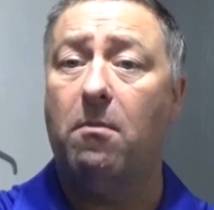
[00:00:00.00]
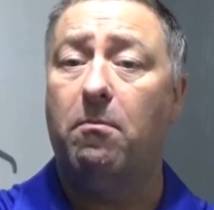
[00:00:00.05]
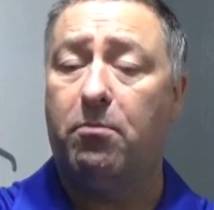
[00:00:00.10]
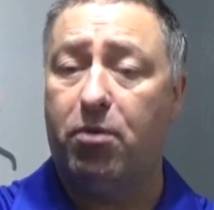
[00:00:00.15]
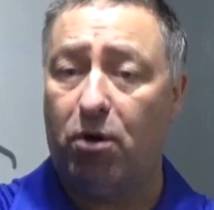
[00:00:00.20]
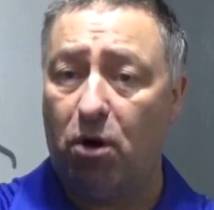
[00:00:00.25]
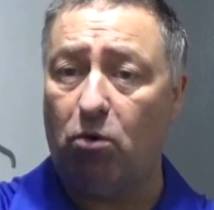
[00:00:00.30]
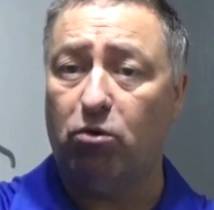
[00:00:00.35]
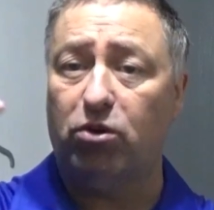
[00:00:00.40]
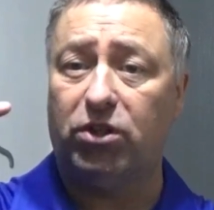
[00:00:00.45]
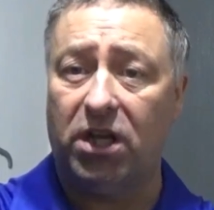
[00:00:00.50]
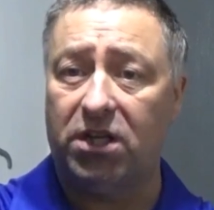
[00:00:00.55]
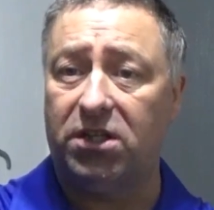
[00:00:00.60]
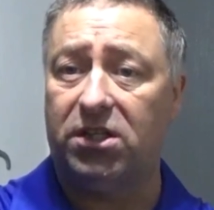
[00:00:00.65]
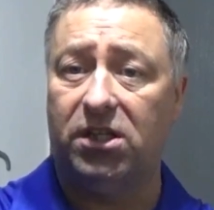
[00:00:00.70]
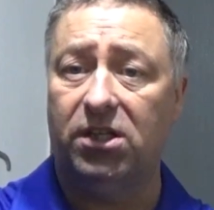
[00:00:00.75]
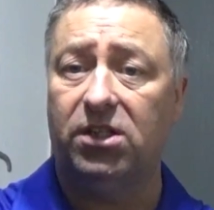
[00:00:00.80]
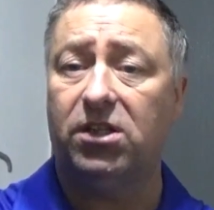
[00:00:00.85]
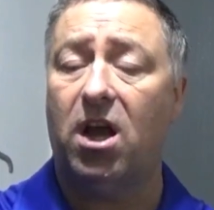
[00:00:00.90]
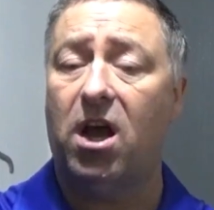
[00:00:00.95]

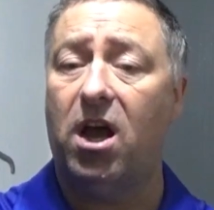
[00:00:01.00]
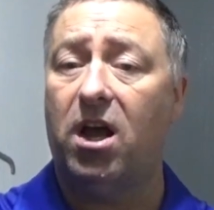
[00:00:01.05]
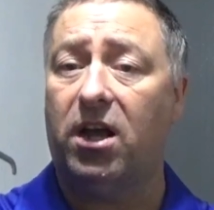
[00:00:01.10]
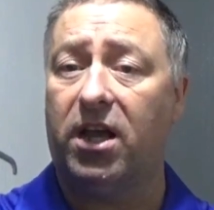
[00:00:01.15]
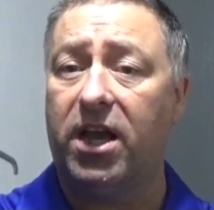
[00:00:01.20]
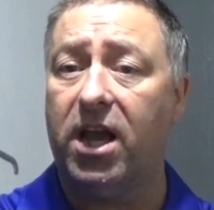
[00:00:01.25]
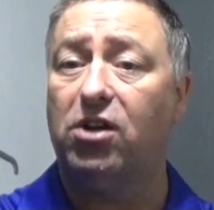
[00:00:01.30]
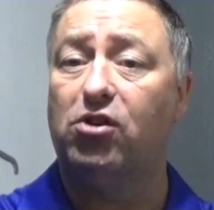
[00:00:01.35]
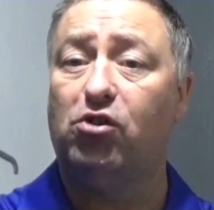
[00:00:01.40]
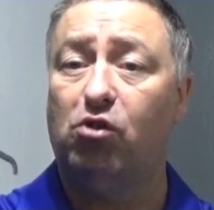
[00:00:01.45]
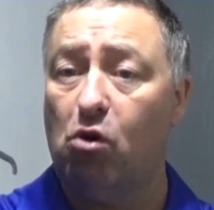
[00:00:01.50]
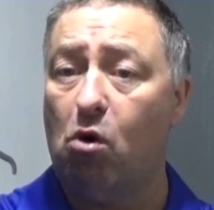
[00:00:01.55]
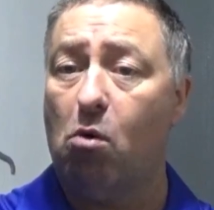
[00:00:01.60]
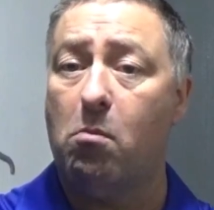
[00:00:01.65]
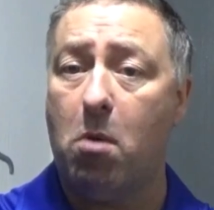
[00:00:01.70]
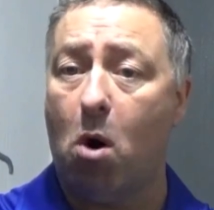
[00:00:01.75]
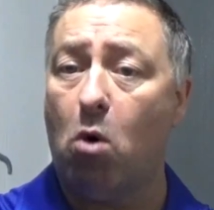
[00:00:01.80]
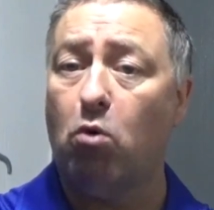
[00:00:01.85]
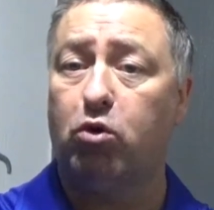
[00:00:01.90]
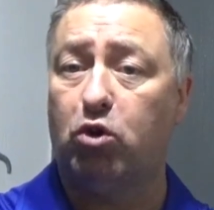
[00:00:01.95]
processes and gets your
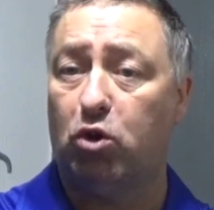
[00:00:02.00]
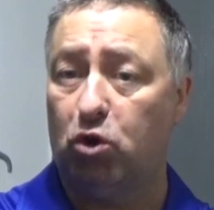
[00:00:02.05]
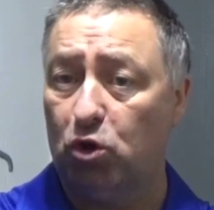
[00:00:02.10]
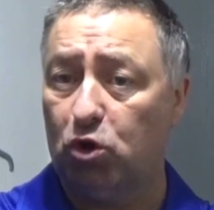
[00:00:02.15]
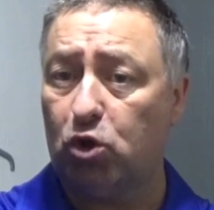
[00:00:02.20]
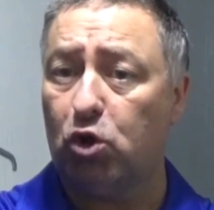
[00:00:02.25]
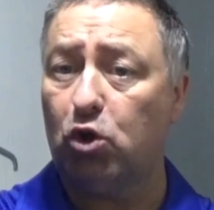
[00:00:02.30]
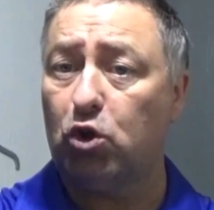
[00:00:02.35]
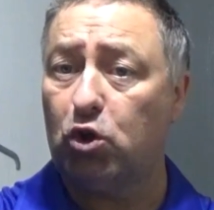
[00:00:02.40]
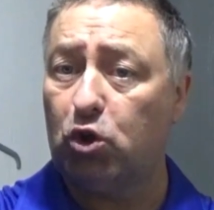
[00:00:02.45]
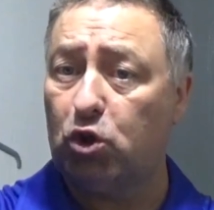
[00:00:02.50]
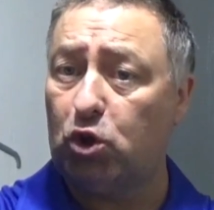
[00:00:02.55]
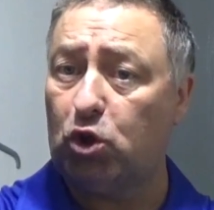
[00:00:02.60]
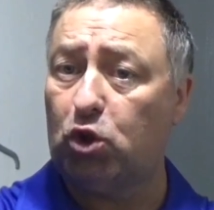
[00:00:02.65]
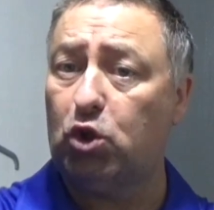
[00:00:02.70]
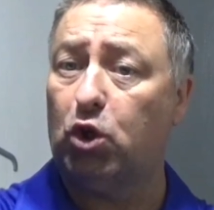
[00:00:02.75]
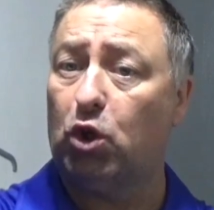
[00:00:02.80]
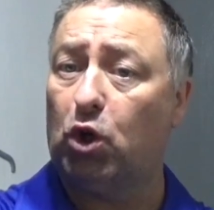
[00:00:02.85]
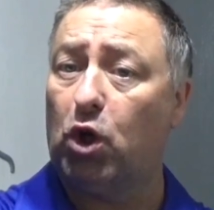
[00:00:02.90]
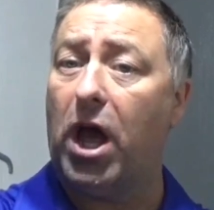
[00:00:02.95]
motors
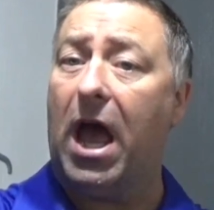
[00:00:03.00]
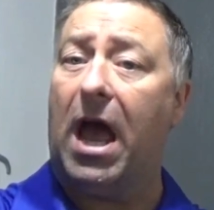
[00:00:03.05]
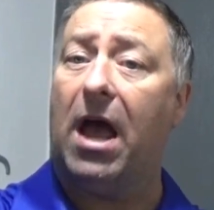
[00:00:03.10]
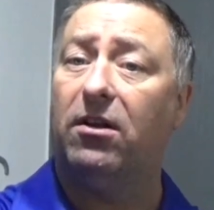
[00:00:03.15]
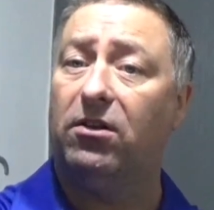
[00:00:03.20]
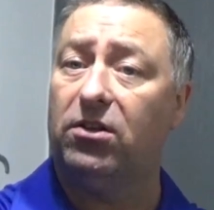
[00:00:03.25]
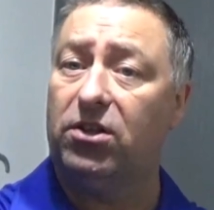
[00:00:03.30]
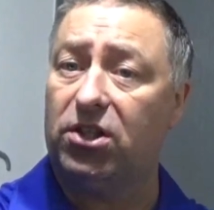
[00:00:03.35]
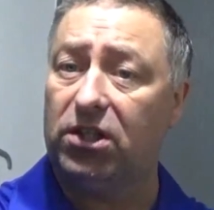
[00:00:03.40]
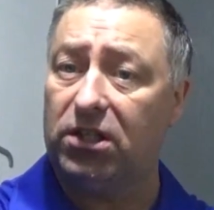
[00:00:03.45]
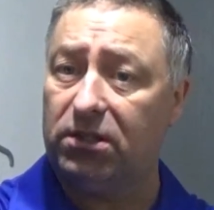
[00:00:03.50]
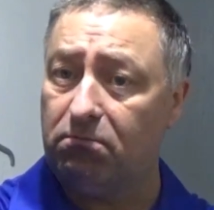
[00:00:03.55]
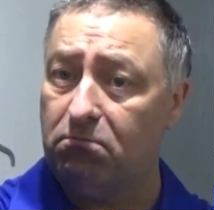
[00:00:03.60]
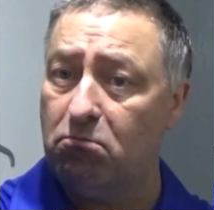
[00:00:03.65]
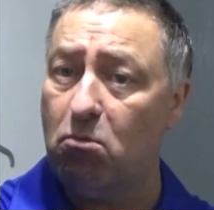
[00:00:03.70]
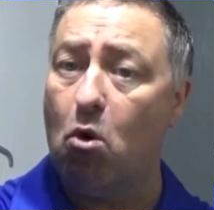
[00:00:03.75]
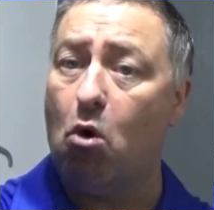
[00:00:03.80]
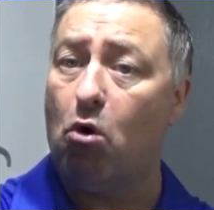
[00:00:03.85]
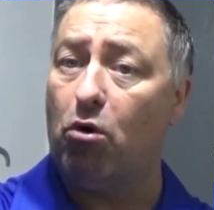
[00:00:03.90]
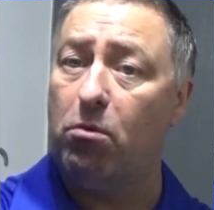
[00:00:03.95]
to get
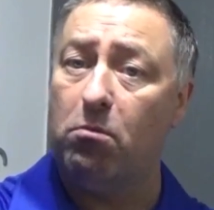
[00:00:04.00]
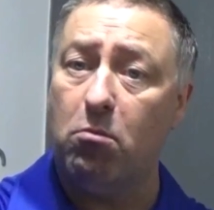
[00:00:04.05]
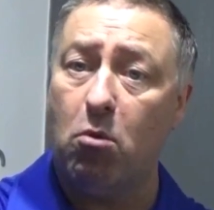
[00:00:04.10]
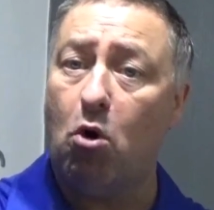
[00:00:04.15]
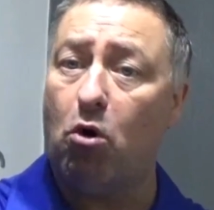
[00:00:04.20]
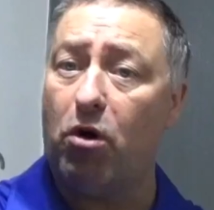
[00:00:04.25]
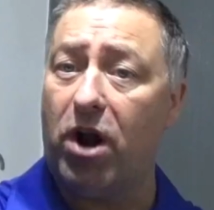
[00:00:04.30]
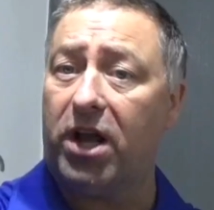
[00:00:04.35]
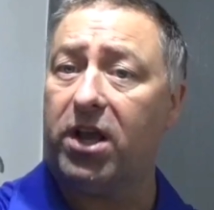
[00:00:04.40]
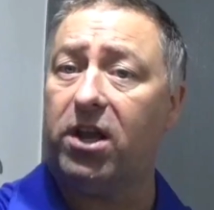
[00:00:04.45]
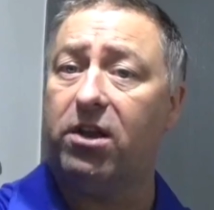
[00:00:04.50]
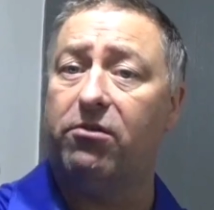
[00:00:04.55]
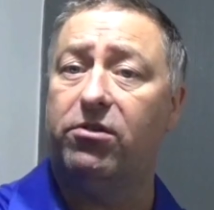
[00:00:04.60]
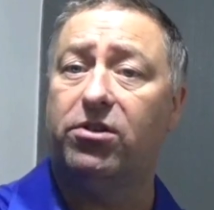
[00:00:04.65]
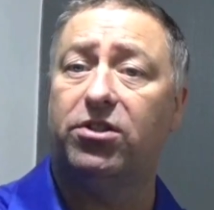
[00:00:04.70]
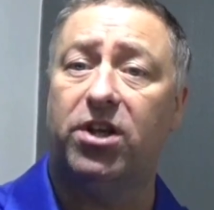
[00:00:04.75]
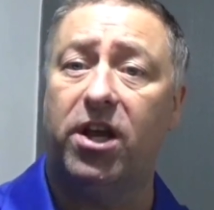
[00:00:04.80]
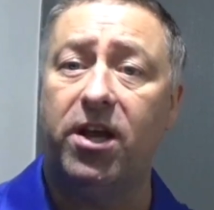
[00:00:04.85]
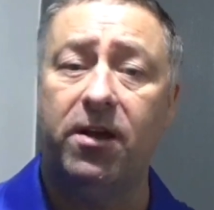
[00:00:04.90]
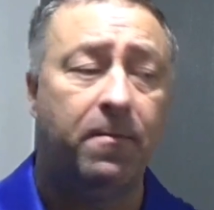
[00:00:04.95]
more and more
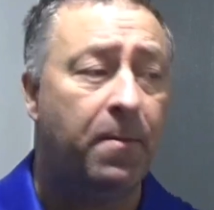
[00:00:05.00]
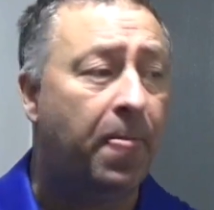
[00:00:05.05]
accuracy.